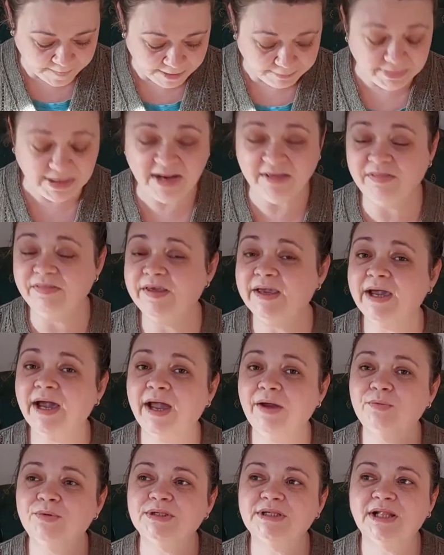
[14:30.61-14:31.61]
But I think
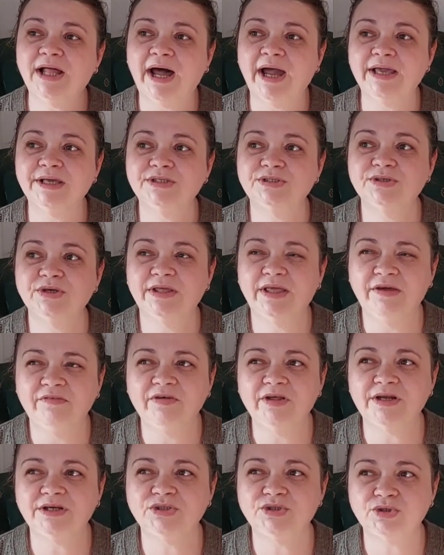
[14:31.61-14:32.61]
I would like to give
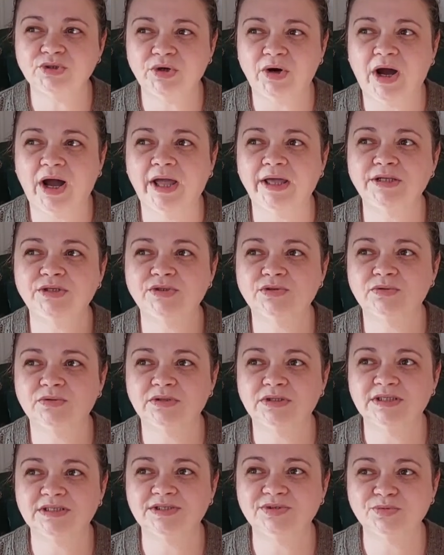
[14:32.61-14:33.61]
it a try to
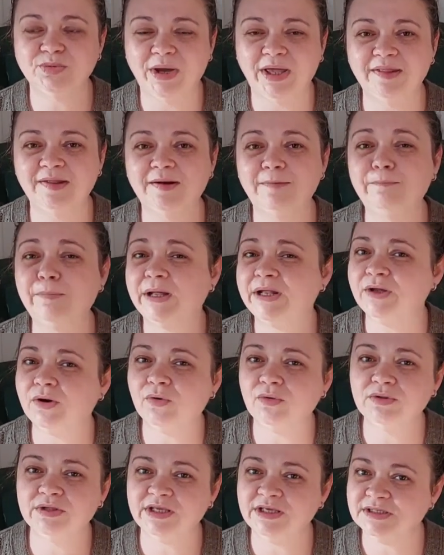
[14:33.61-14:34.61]
the sweater, but
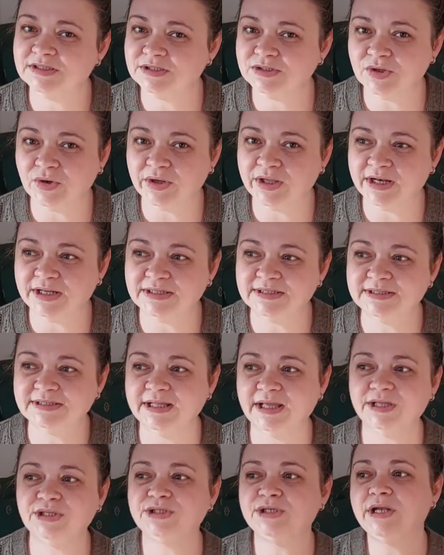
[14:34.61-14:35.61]
only in stockinette
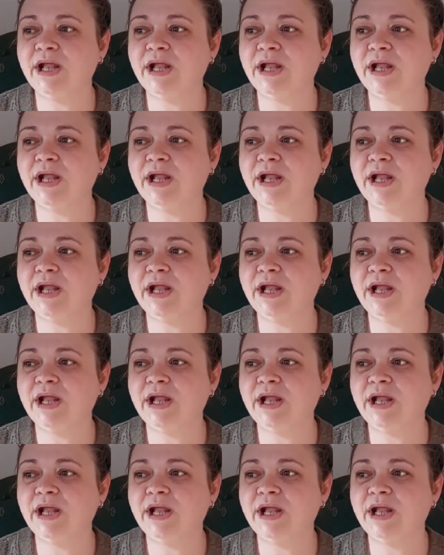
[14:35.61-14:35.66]
stitch.